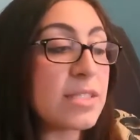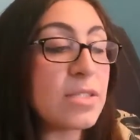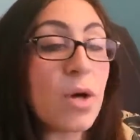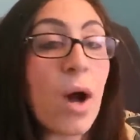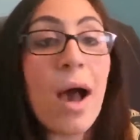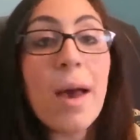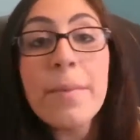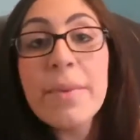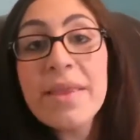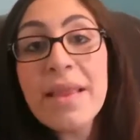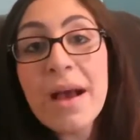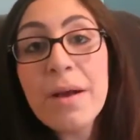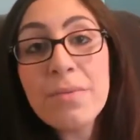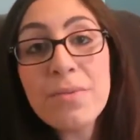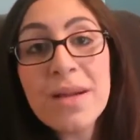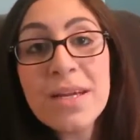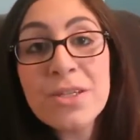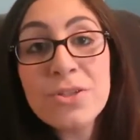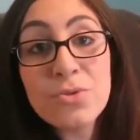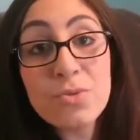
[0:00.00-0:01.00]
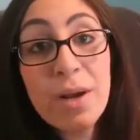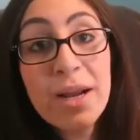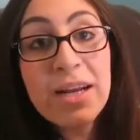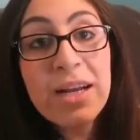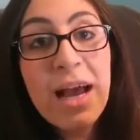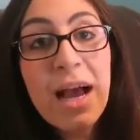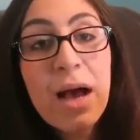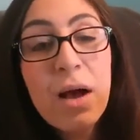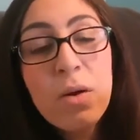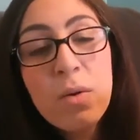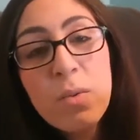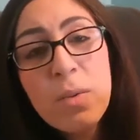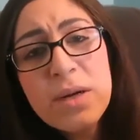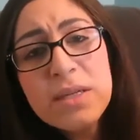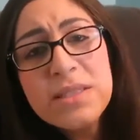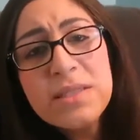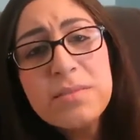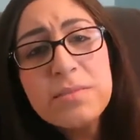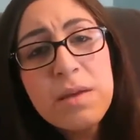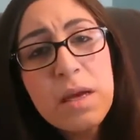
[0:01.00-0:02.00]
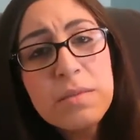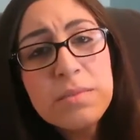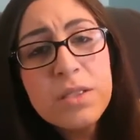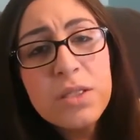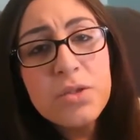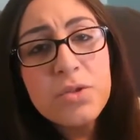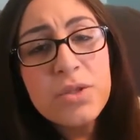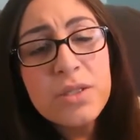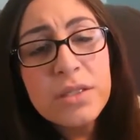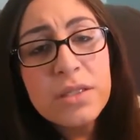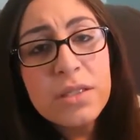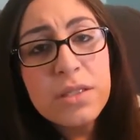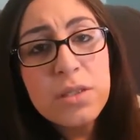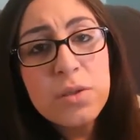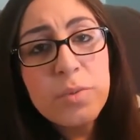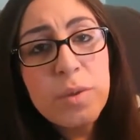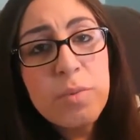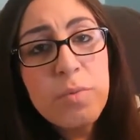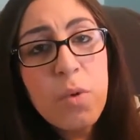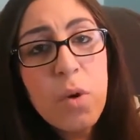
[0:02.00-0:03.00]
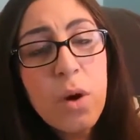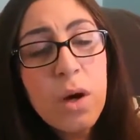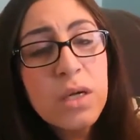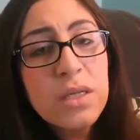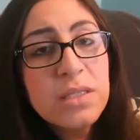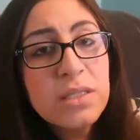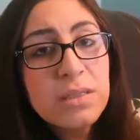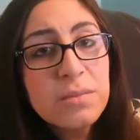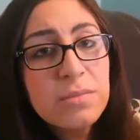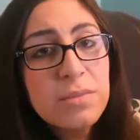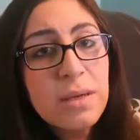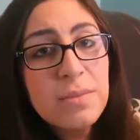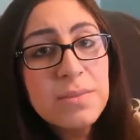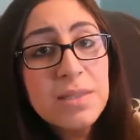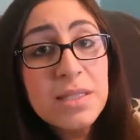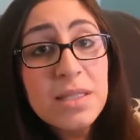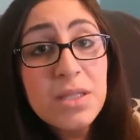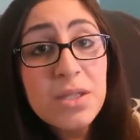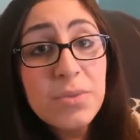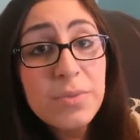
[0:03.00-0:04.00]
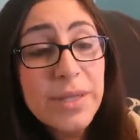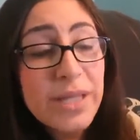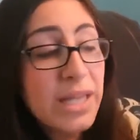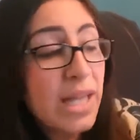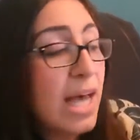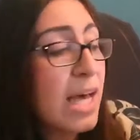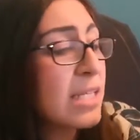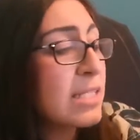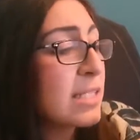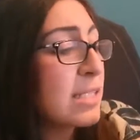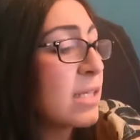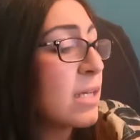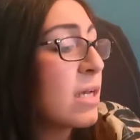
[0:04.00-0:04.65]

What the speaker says: So I'm in that range right now, where sometimes he'll drink a little bit more, sometimes a little bit less.